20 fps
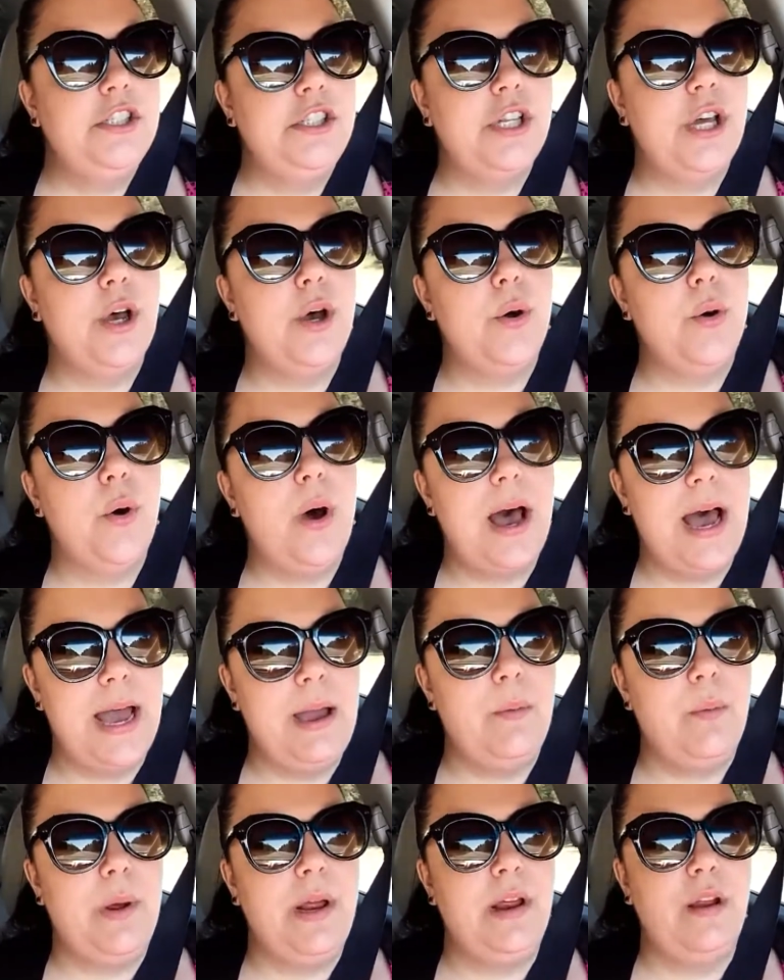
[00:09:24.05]
So
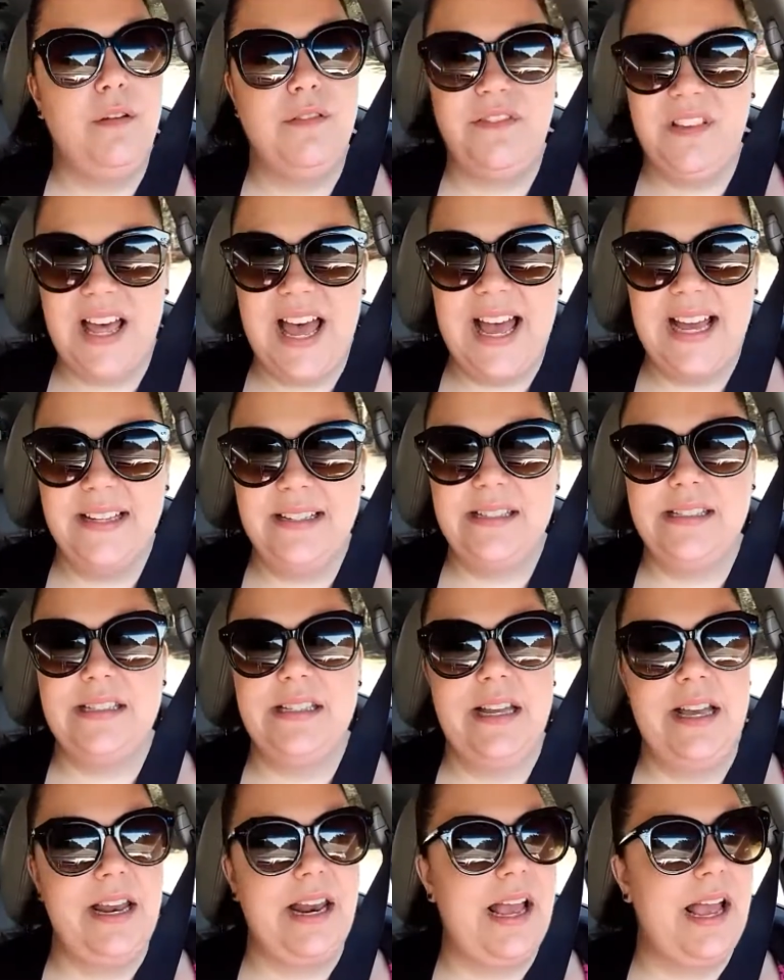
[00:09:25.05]
I wear
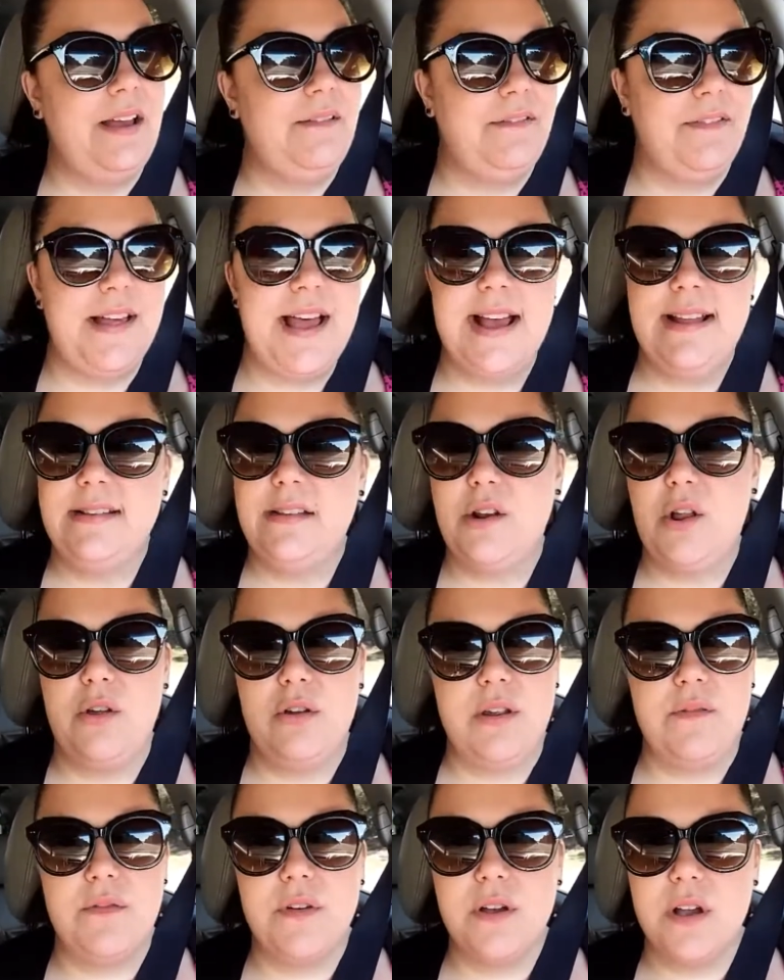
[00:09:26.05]
flats, and I have flats in
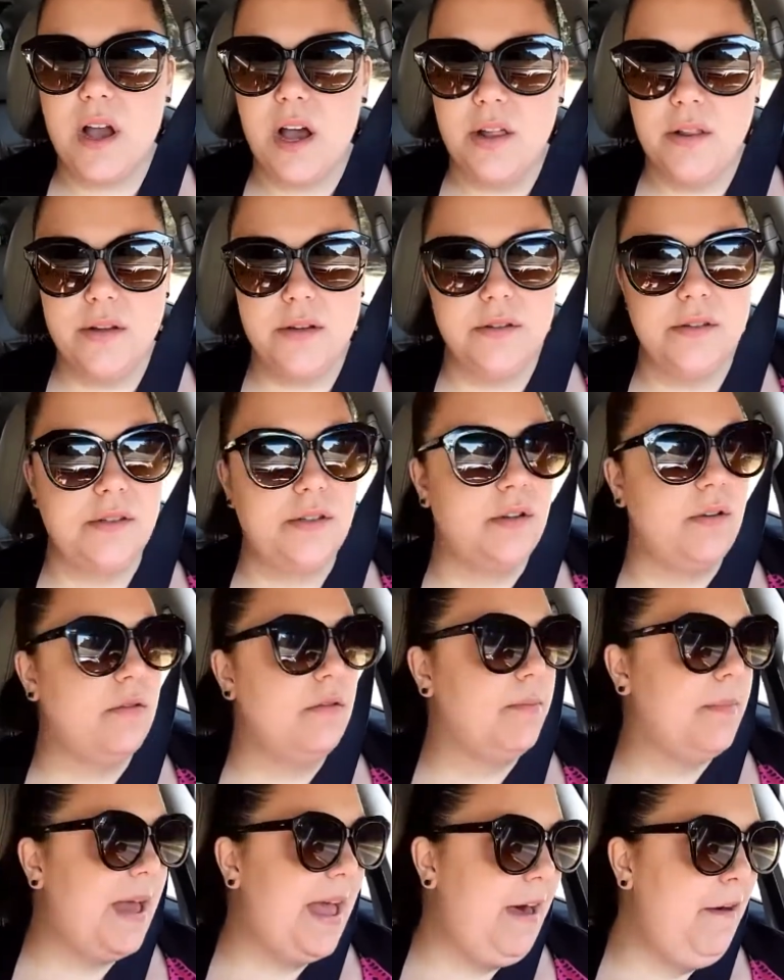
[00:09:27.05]
all different colors to
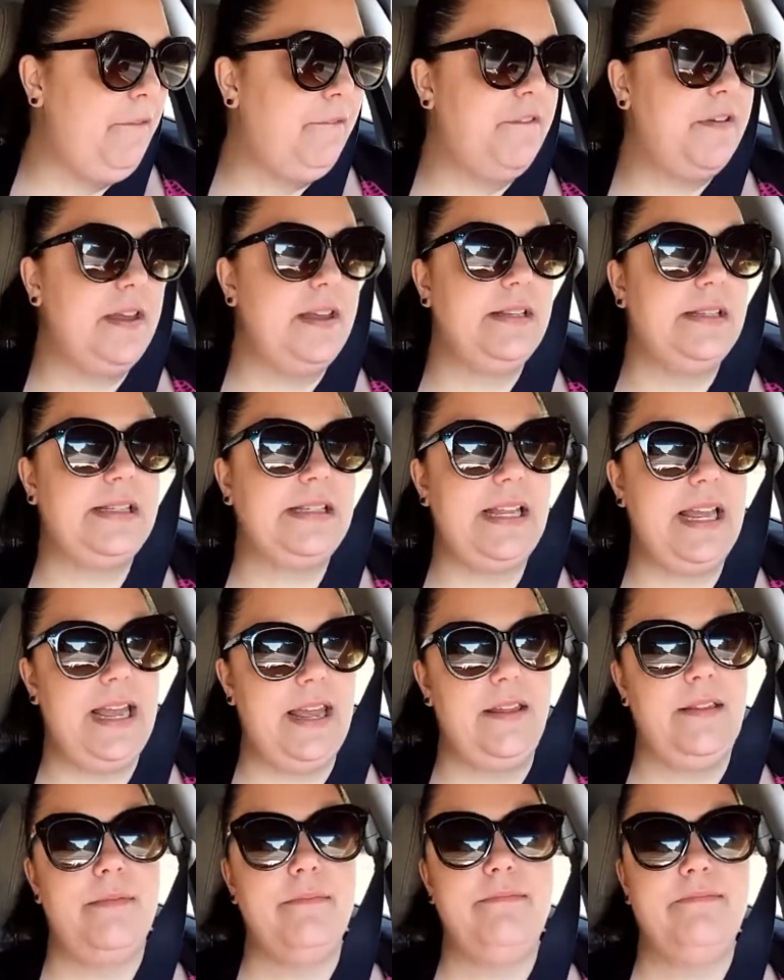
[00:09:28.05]
go with my outfits,
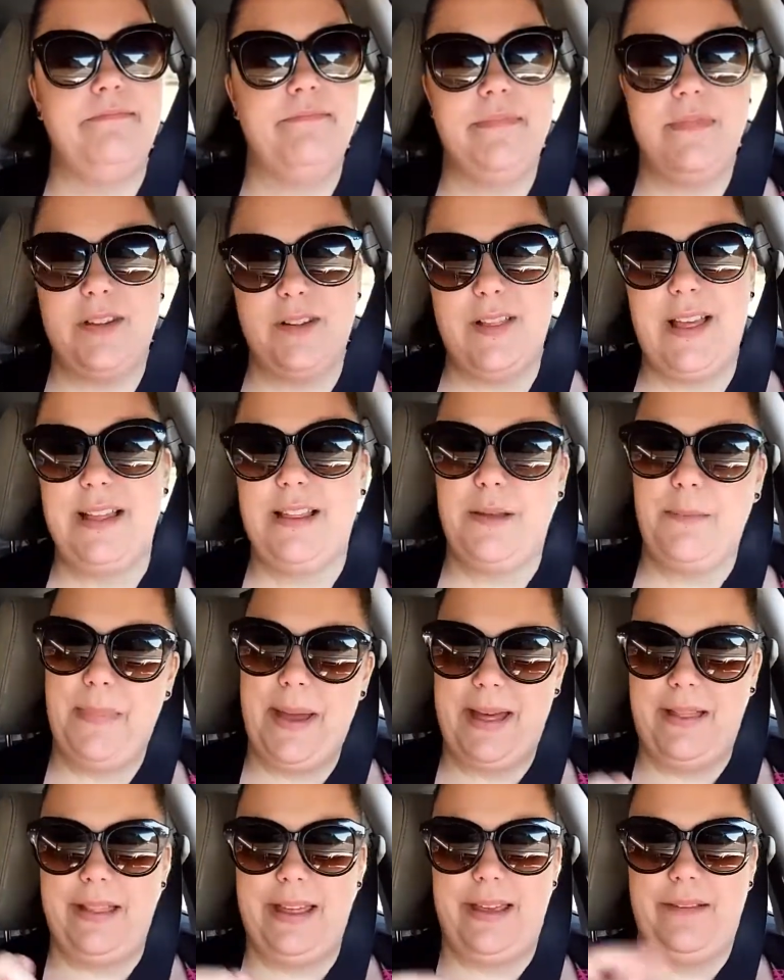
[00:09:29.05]
and they're like the
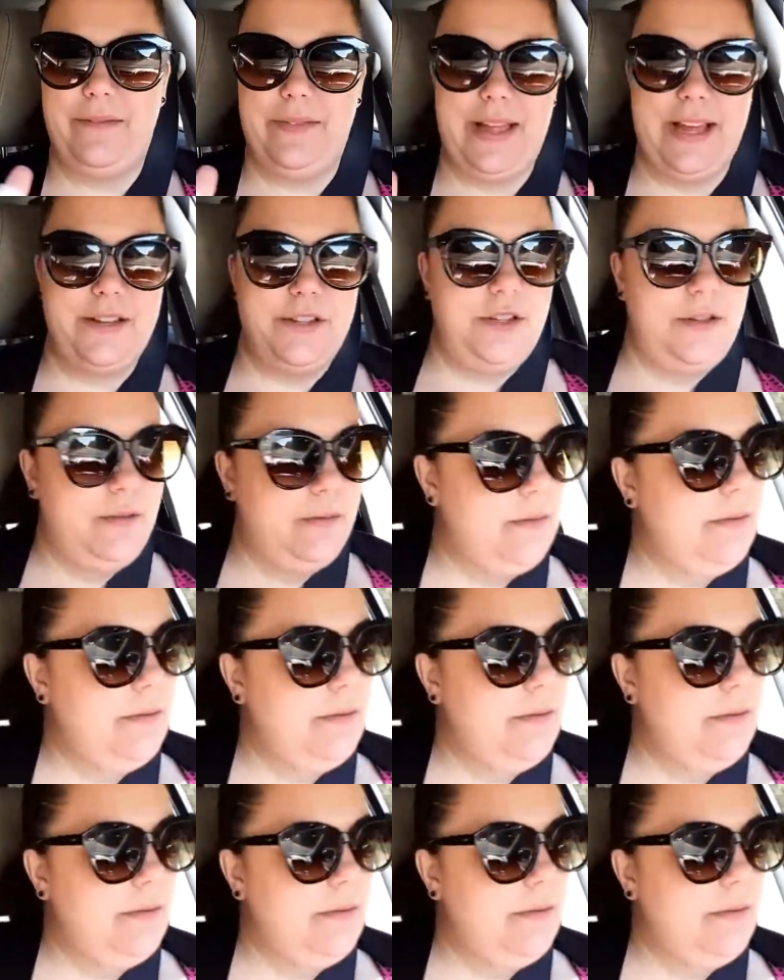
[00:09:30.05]
ballet flats.